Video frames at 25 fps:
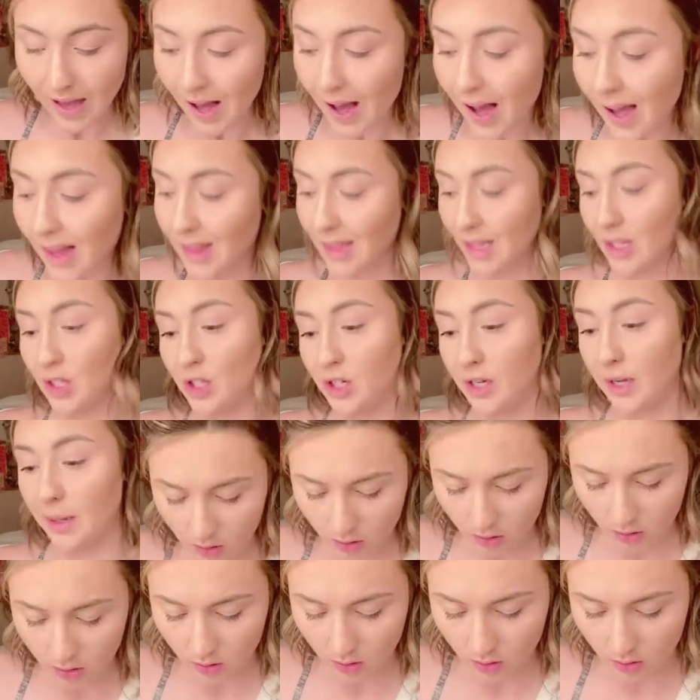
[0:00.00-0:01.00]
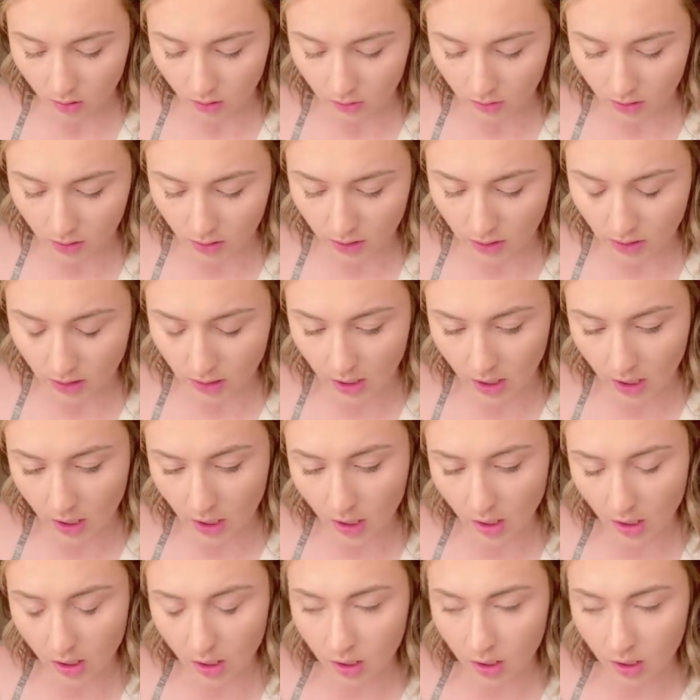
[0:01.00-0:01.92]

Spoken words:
eyelash time. So today